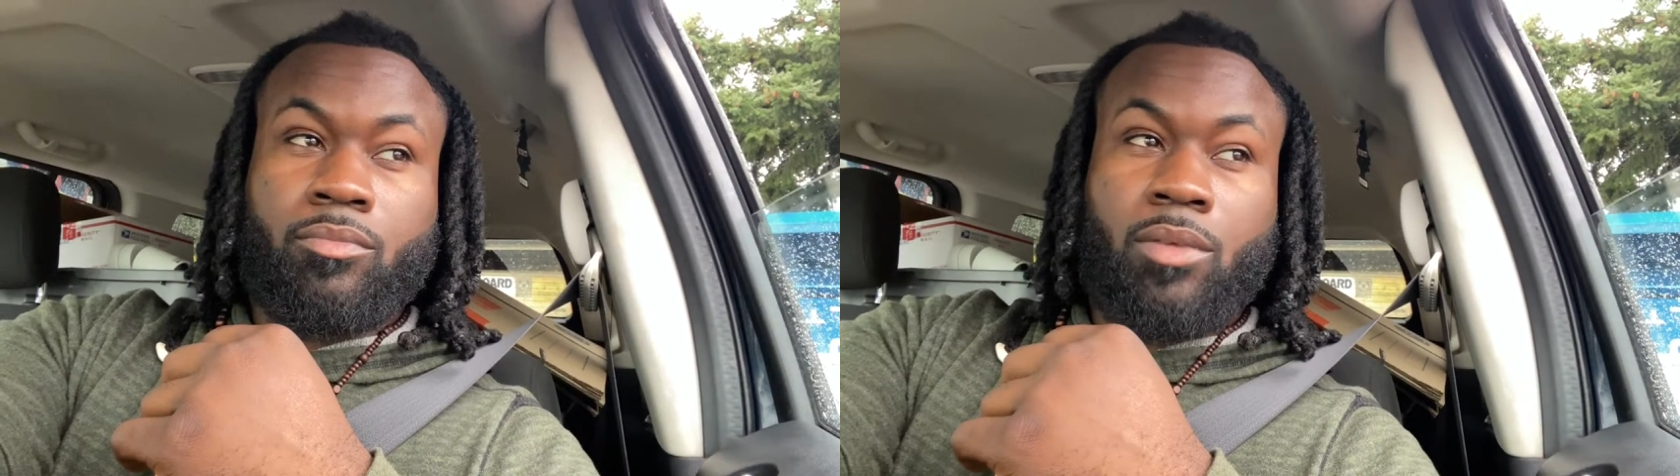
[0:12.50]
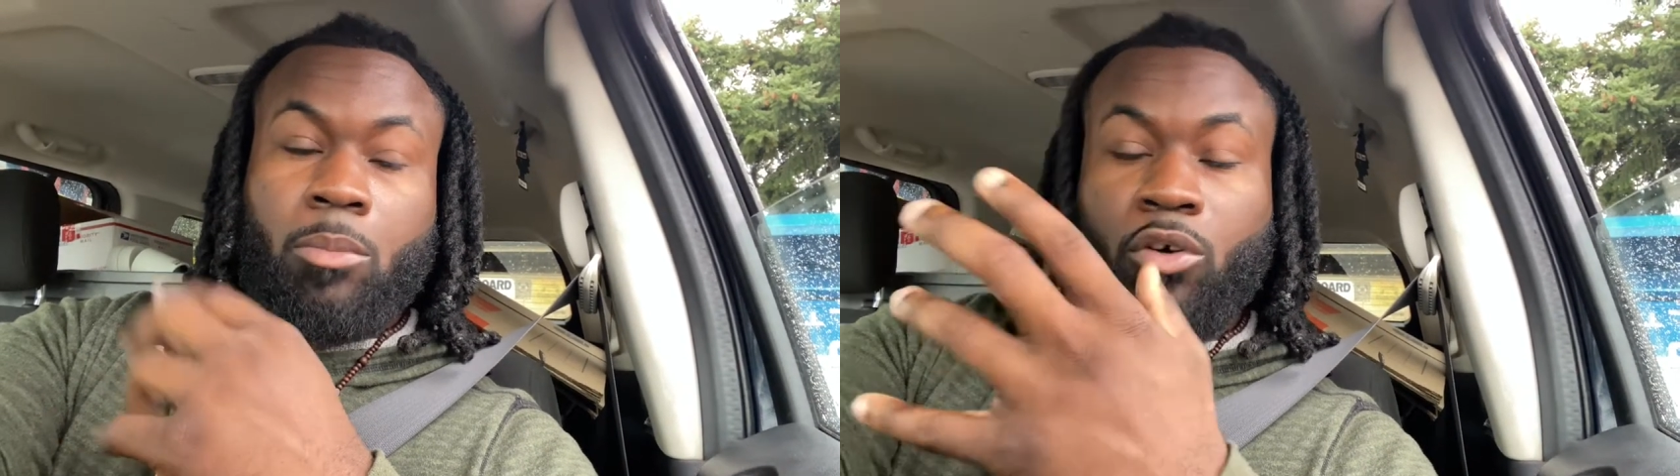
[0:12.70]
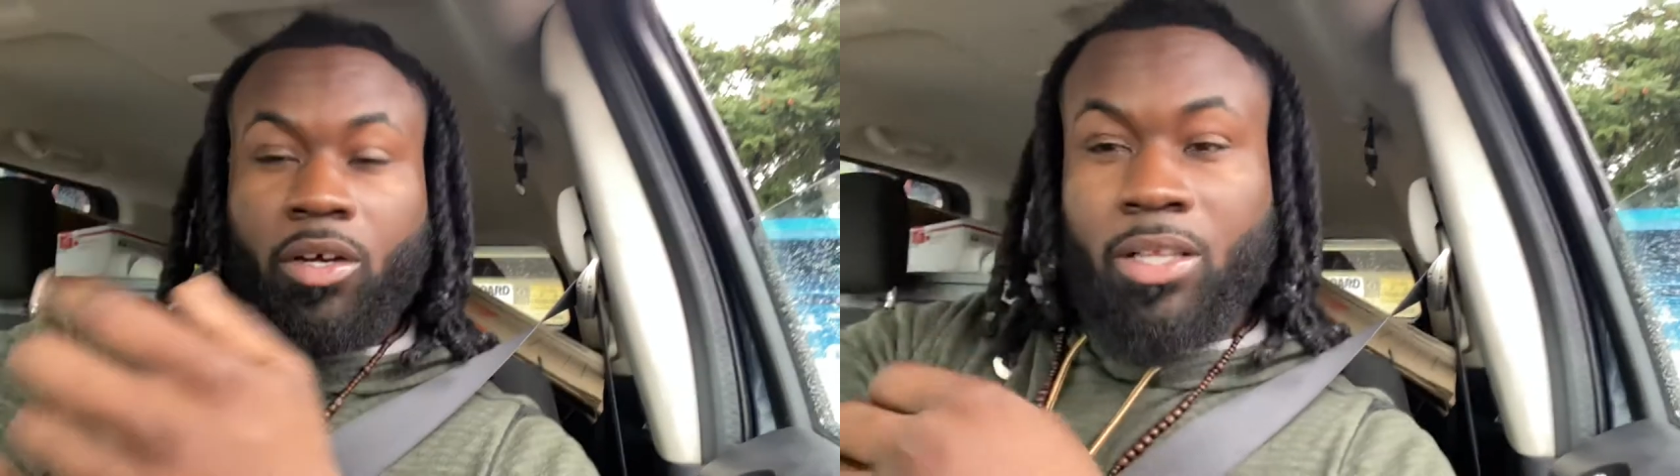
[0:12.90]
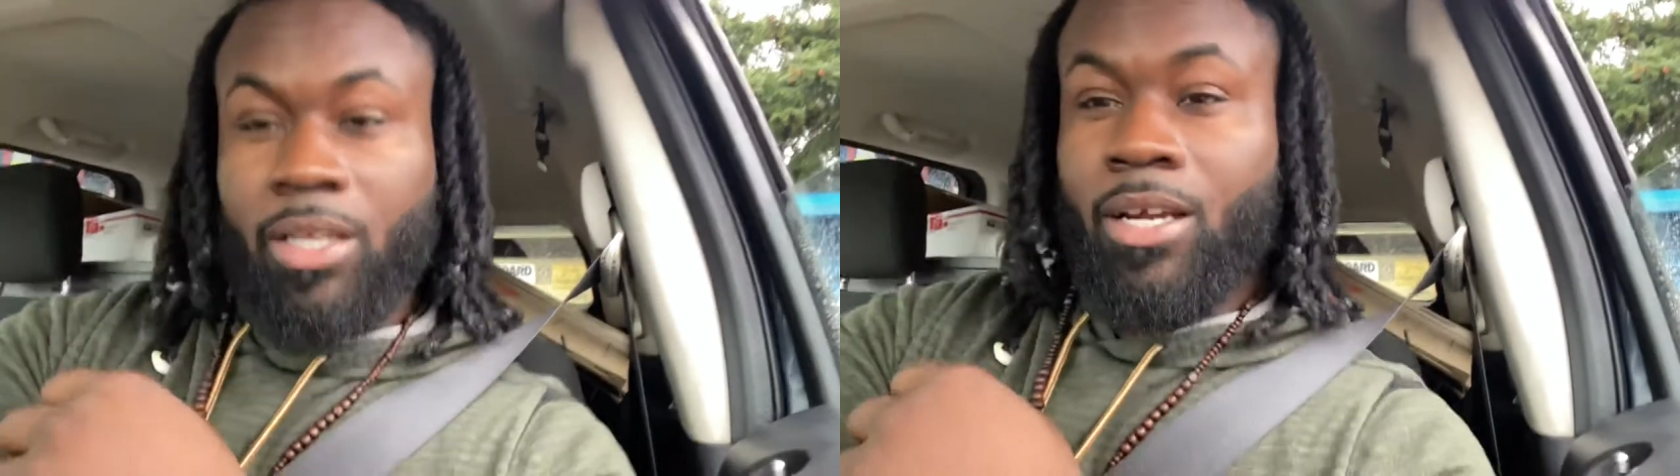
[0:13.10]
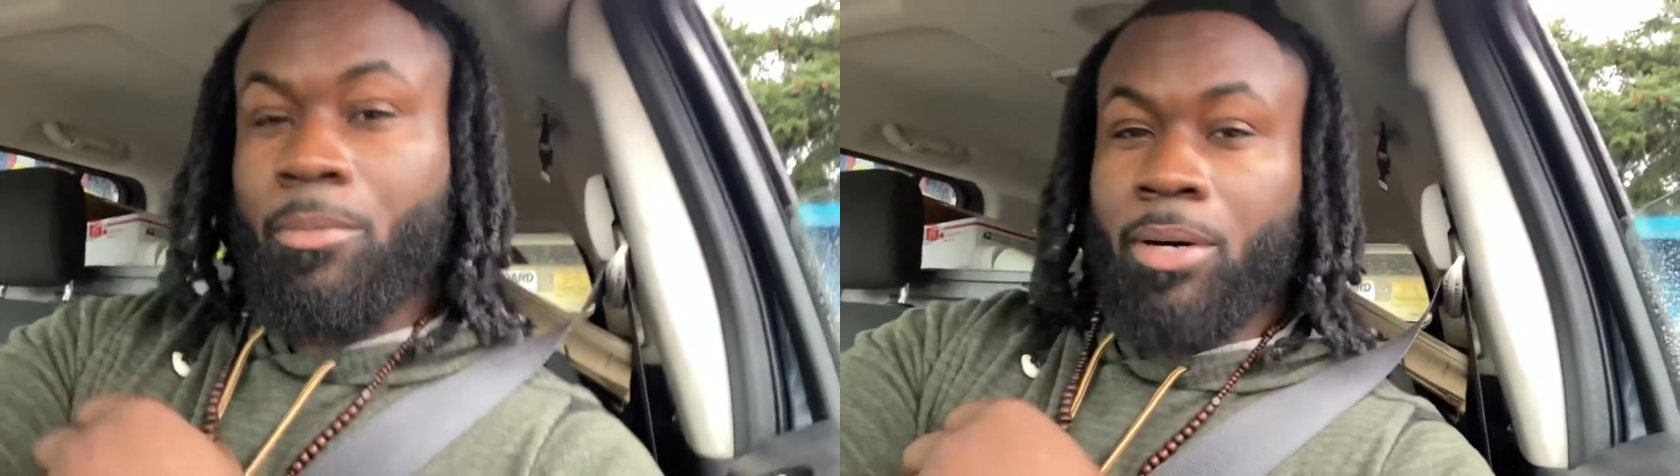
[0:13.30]
gonna go ahead and let
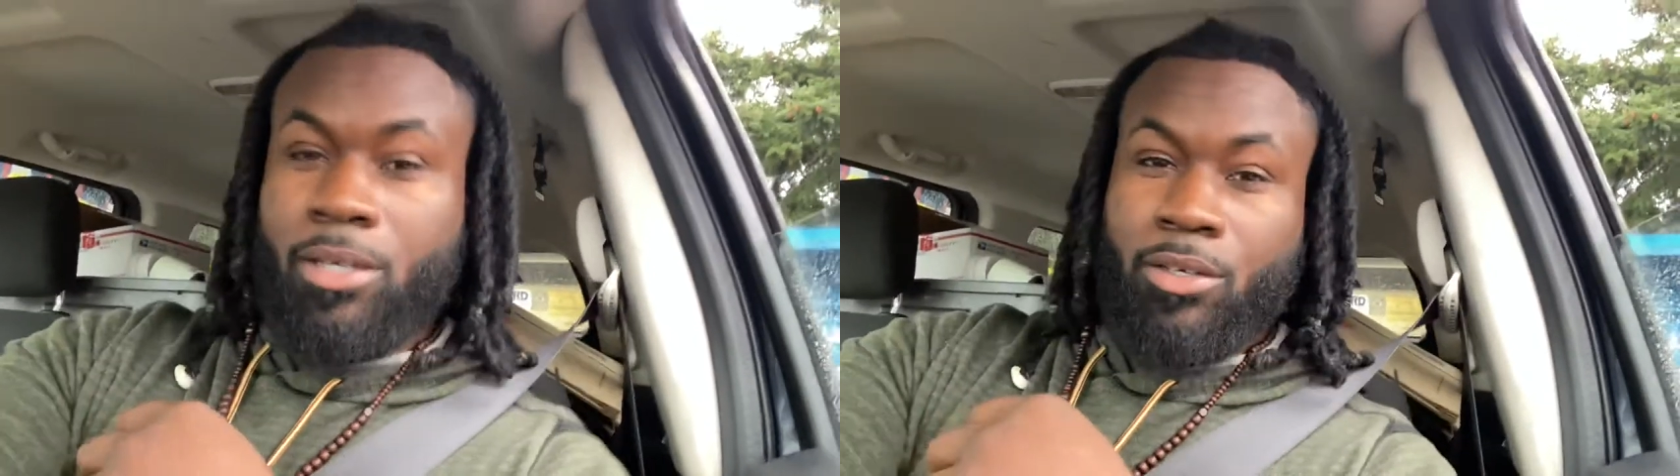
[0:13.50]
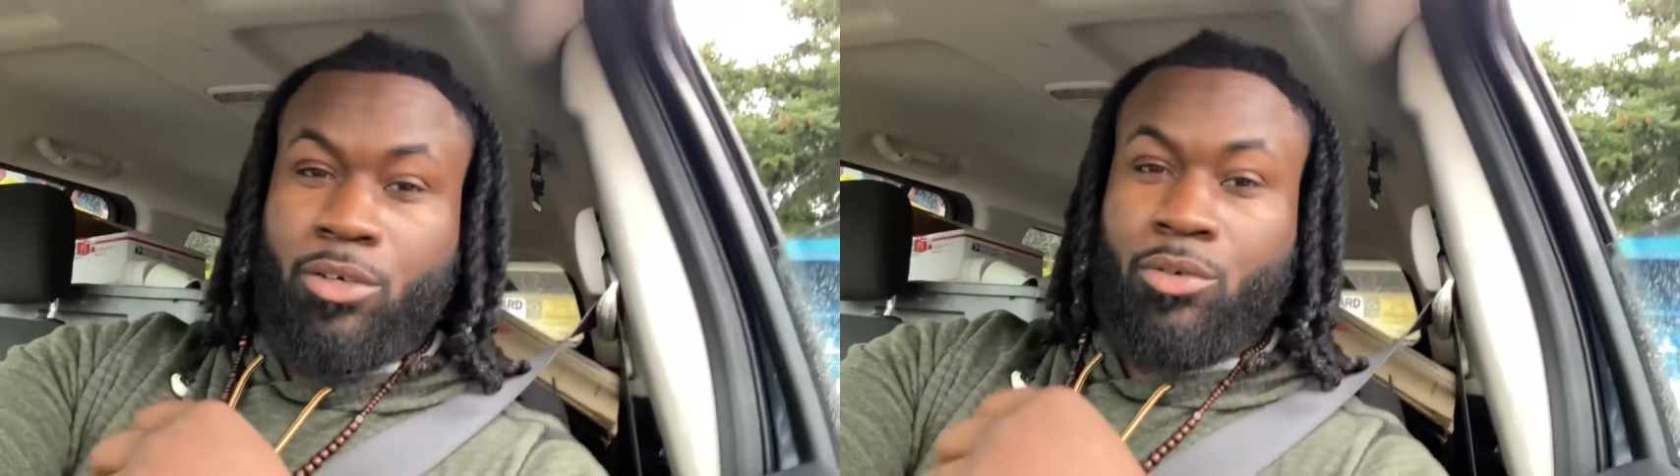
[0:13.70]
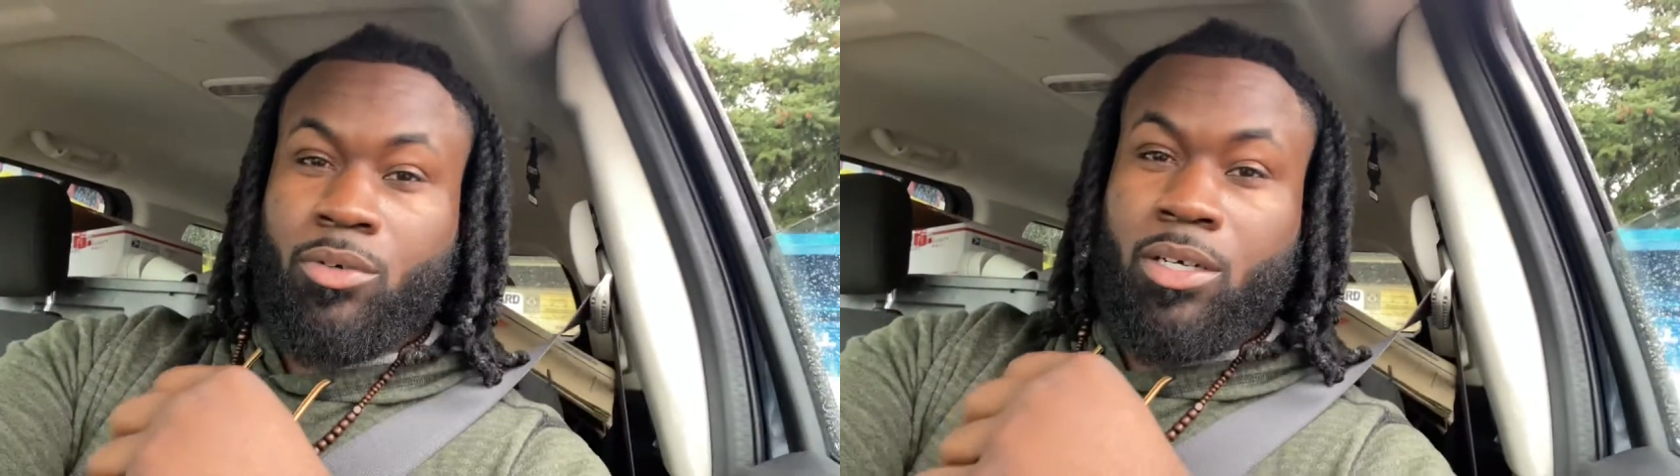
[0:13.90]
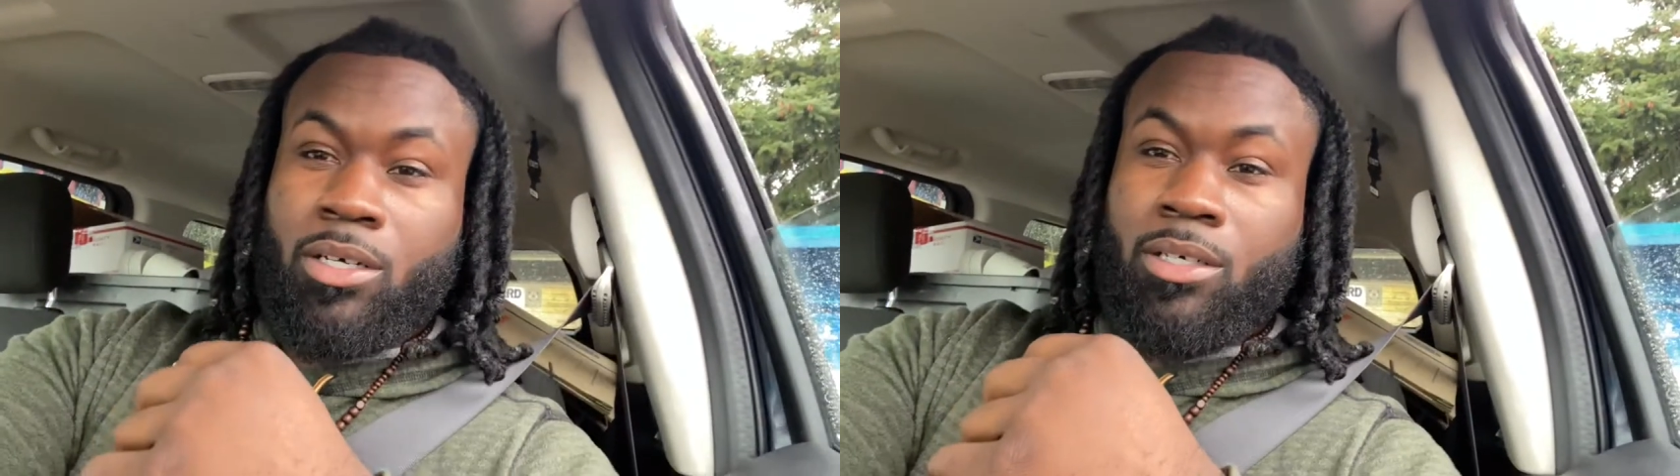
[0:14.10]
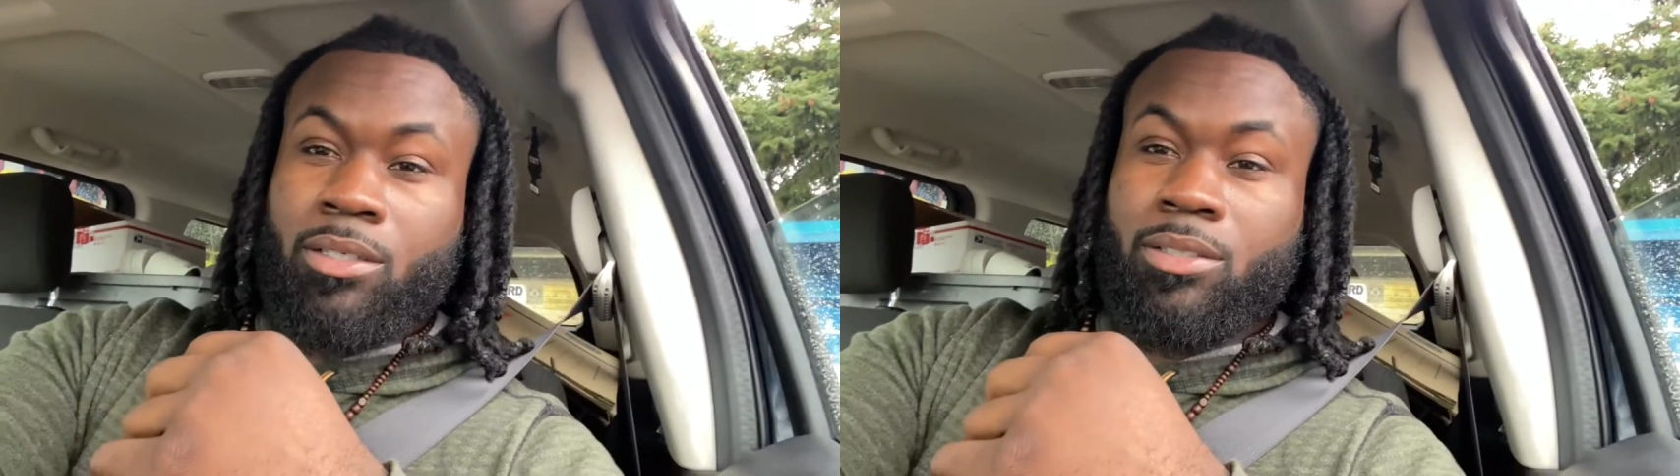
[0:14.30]
everybody know.